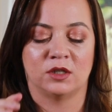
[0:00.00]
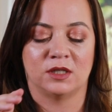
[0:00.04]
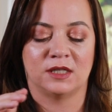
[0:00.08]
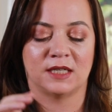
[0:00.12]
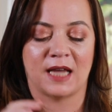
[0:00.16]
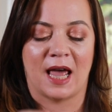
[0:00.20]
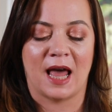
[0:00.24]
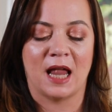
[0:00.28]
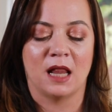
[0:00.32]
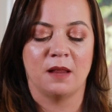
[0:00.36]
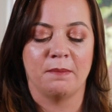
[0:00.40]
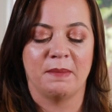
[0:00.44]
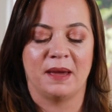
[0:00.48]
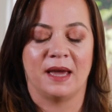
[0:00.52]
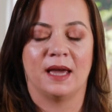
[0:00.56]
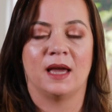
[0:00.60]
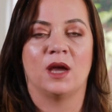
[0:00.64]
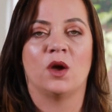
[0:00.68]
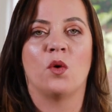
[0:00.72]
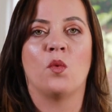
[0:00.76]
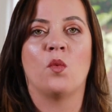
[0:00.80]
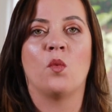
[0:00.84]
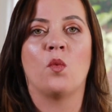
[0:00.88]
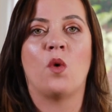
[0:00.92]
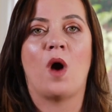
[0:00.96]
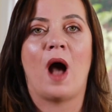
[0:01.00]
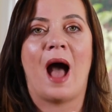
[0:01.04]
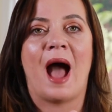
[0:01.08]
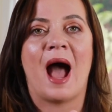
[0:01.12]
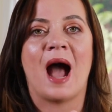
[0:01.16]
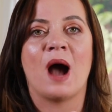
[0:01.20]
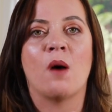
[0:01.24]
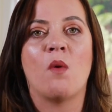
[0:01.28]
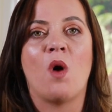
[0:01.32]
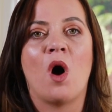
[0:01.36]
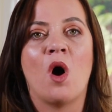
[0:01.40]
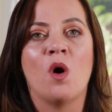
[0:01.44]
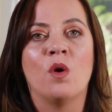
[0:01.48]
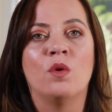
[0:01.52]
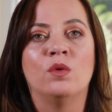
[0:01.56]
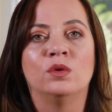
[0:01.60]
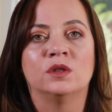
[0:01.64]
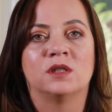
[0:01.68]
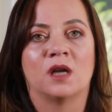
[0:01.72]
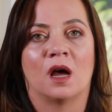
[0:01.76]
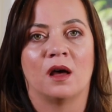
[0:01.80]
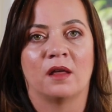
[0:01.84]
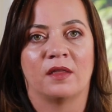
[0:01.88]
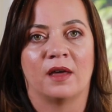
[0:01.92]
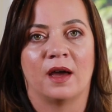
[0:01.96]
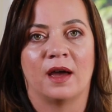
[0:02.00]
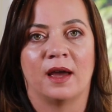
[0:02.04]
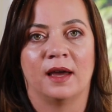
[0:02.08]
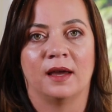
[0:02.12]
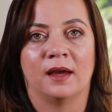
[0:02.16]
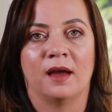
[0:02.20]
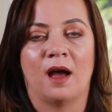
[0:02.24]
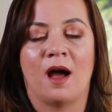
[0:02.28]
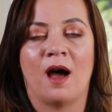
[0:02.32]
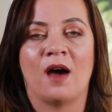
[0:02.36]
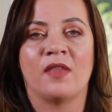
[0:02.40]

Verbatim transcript: Tell me, how old are they?